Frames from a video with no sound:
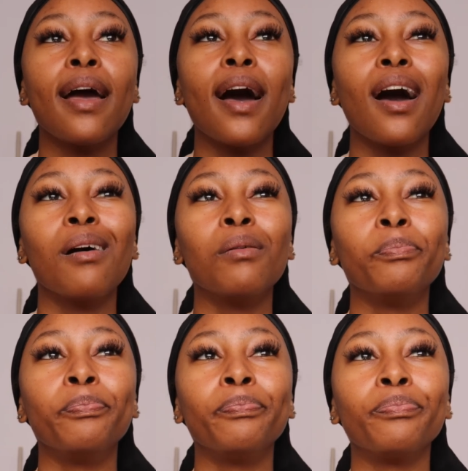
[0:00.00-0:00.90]

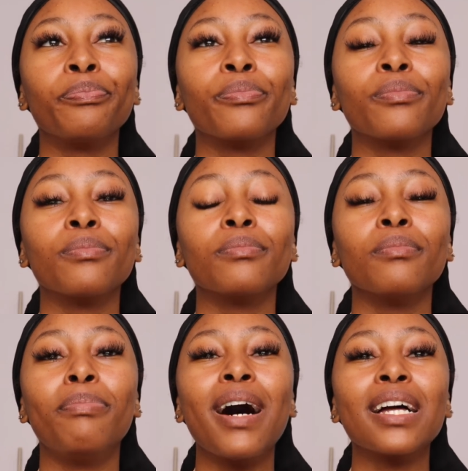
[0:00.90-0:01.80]

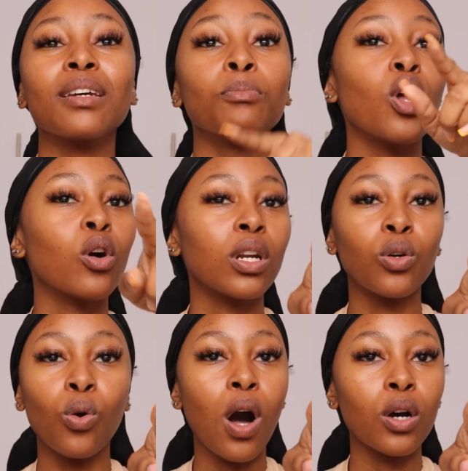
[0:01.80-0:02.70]
but I'm not gonna
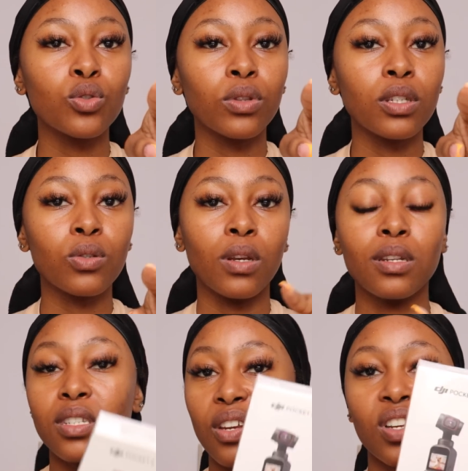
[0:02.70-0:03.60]
go out with this
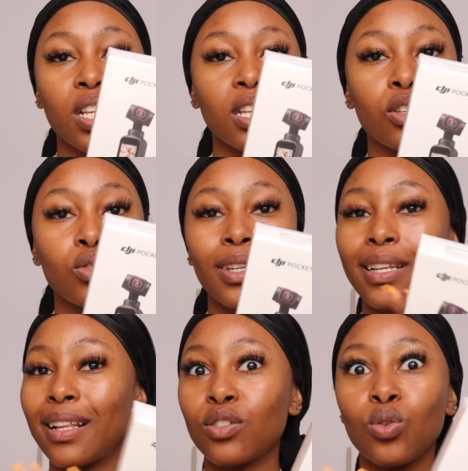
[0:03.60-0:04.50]
one. Definitely this one.
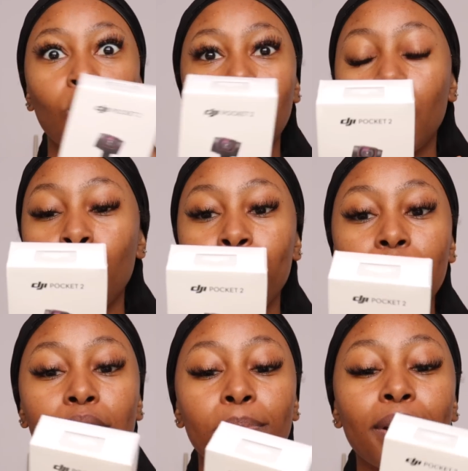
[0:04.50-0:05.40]
Get a sokola
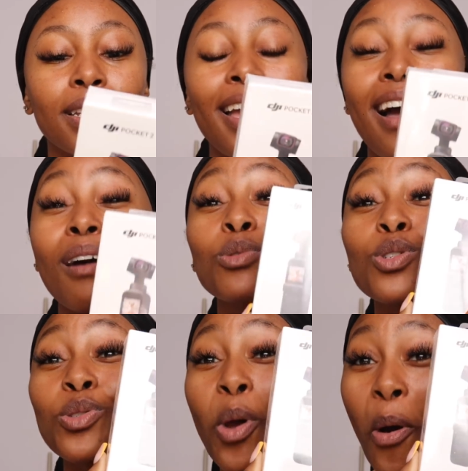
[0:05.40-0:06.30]
kopil. But yeah, I'm
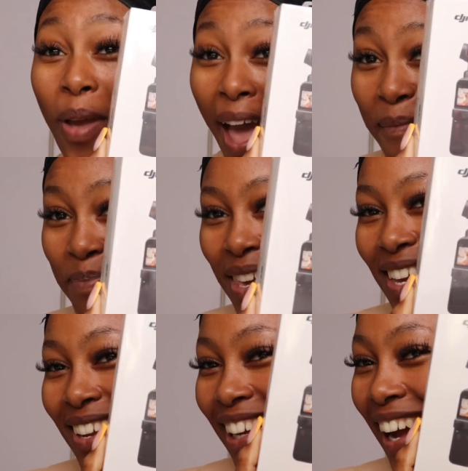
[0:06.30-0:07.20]
so
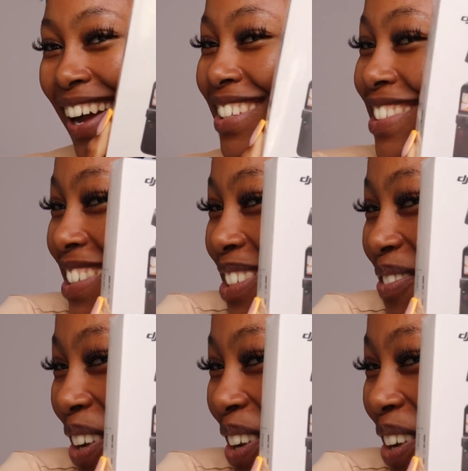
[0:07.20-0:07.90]
happy, guys. This is